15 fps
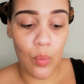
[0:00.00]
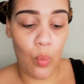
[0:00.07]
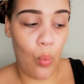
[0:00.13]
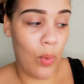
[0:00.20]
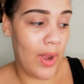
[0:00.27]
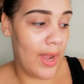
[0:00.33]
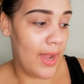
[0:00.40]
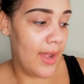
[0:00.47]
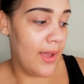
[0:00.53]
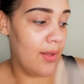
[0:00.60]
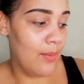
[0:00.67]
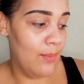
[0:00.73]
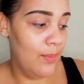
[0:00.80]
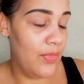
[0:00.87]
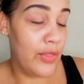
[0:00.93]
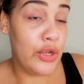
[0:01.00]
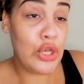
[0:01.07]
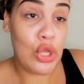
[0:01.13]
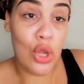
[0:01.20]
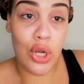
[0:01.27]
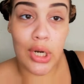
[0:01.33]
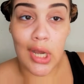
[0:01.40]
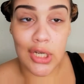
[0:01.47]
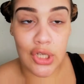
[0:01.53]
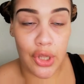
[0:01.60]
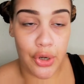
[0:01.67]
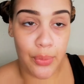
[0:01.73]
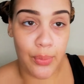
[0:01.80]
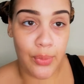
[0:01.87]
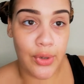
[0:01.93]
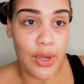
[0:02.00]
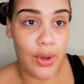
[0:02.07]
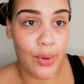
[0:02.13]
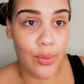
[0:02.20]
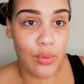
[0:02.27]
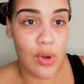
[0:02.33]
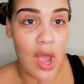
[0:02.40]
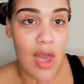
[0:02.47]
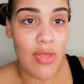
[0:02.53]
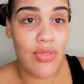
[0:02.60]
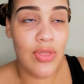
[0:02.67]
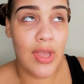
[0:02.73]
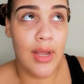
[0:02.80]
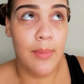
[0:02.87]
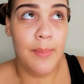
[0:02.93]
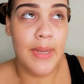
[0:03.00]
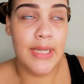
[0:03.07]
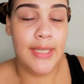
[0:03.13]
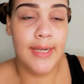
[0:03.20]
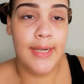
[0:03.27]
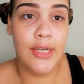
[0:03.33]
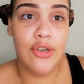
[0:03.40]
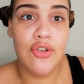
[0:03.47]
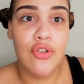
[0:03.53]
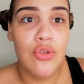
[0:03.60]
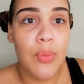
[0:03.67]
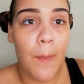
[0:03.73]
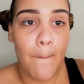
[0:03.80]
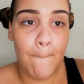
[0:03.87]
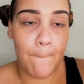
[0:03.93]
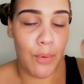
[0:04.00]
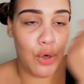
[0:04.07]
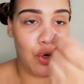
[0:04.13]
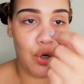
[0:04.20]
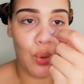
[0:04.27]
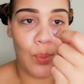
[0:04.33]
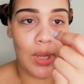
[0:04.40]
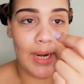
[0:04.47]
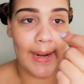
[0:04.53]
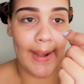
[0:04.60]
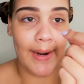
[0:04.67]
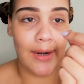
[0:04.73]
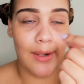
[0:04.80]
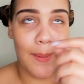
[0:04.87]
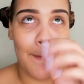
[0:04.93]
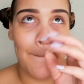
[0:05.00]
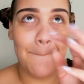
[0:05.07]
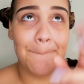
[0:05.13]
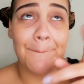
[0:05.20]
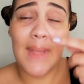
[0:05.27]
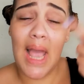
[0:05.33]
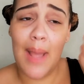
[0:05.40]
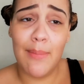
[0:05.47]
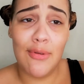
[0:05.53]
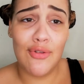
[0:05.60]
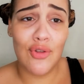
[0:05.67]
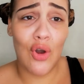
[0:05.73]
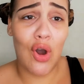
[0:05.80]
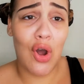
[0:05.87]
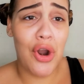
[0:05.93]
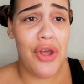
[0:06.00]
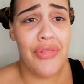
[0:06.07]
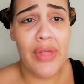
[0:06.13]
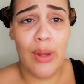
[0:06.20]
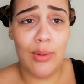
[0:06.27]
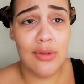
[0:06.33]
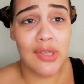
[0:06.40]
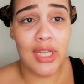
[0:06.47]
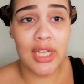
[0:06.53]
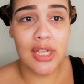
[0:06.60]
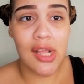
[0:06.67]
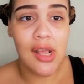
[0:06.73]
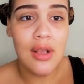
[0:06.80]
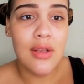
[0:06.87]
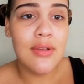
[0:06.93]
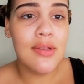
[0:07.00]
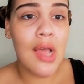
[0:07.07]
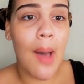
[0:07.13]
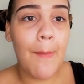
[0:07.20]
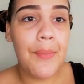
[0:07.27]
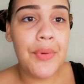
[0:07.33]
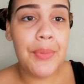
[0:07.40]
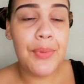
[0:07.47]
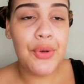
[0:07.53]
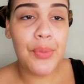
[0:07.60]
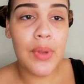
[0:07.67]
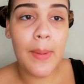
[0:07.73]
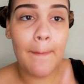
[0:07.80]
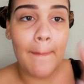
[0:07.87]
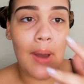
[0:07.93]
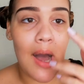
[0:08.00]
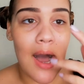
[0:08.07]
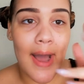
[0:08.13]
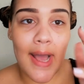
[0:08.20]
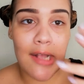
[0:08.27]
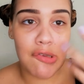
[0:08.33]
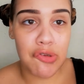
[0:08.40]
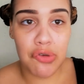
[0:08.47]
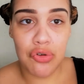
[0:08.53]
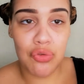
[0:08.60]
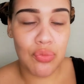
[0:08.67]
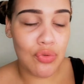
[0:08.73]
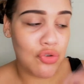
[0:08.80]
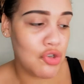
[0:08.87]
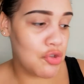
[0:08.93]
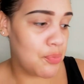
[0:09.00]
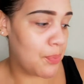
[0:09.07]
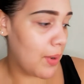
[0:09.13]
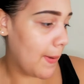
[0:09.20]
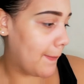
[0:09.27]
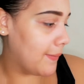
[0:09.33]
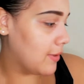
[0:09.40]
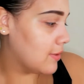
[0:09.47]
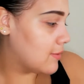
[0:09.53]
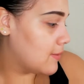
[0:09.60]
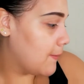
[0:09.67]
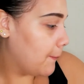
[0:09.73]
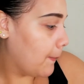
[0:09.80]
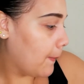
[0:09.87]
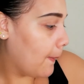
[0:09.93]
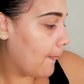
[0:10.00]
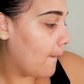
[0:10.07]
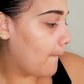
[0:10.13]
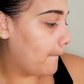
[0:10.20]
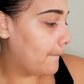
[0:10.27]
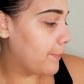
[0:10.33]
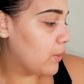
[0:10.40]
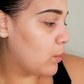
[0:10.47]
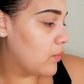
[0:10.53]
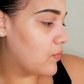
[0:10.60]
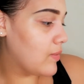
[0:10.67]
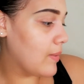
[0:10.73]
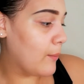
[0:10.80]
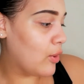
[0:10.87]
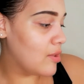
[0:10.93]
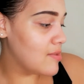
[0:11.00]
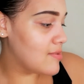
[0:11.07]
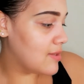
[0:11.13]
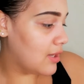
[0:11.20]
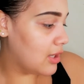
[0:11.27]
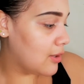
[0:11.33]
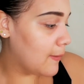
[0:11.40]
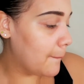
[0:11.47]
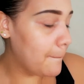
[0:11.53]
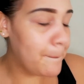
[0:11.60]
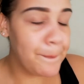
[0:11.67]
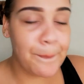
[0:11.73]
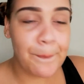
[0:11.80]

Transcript: where the neon eyeshadow would go, and then basically just put in a wing liner and mascara, and that was it. So I'm gonna be doing my eye as usual, just prep it with some concealer